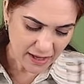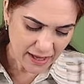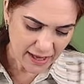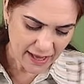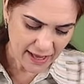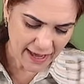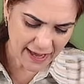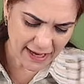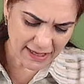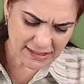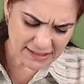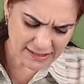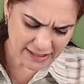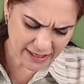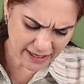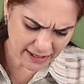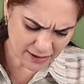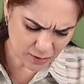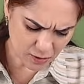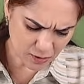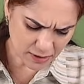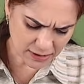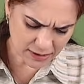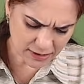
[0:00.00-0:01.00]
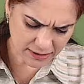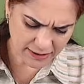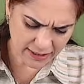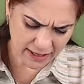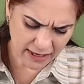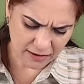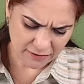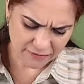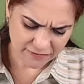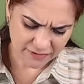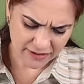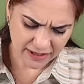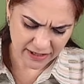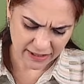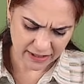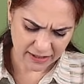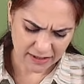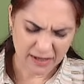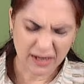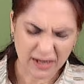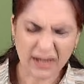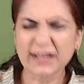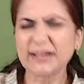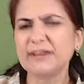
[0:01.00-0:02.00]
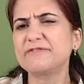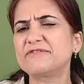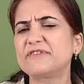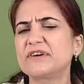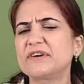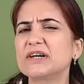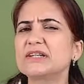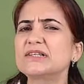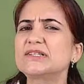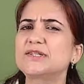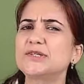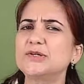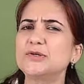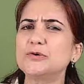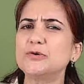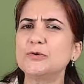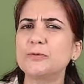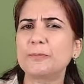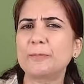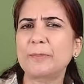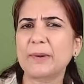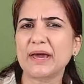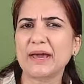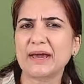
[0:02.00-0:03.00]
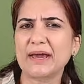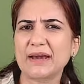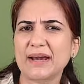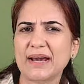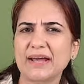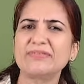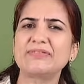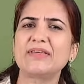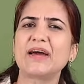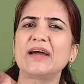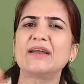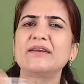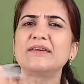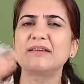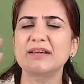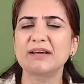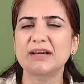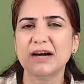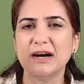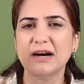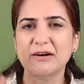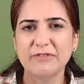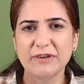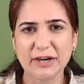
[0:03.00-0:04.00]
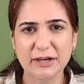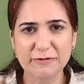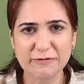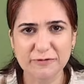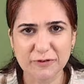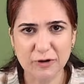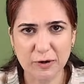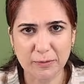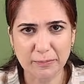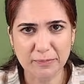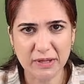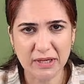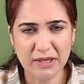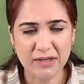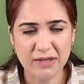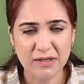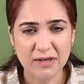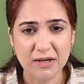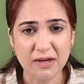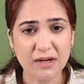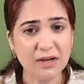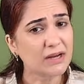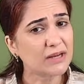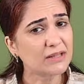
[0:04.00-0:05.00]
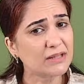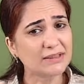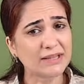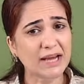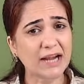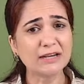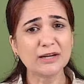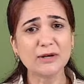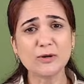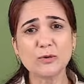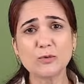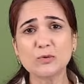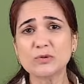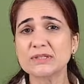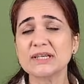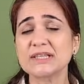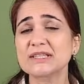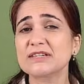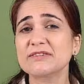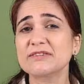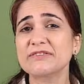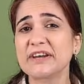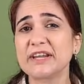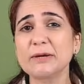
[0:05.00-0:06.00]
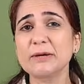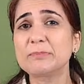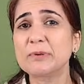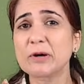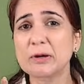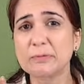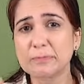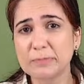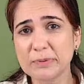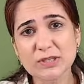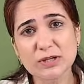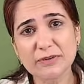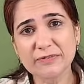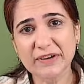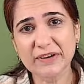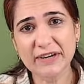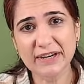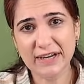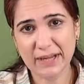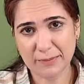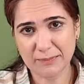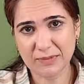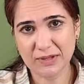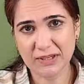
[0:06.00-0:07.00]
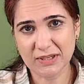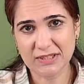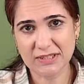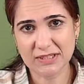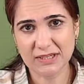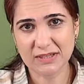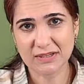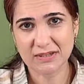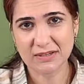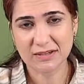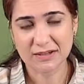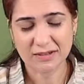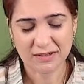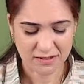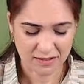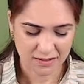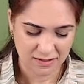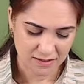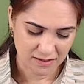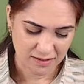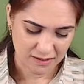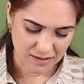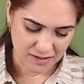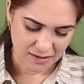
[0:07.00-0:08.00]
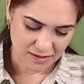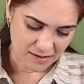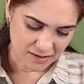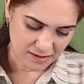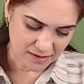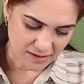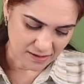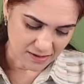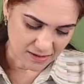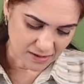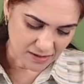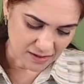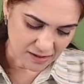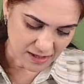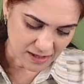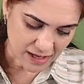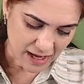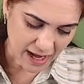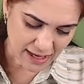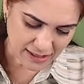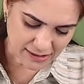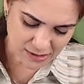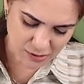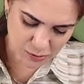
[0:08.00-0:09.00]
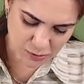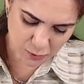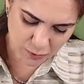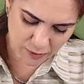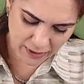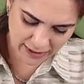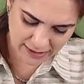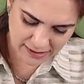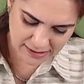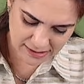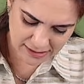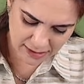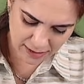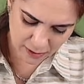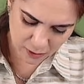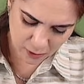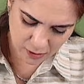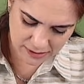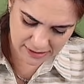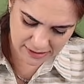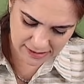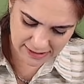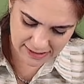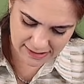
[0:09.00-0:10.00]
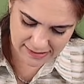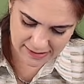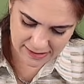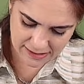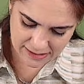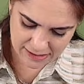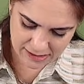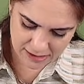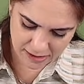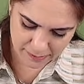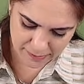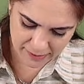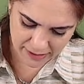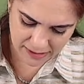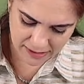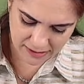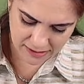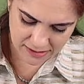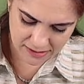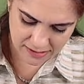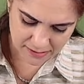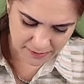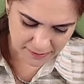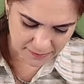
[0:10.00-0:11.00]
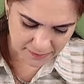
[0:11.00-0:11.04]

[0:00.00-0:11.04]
X cannot tell Y, Arif, first you pay and then recover it from me. That loses the very purpose of indemnity. As soon as the loss is determined,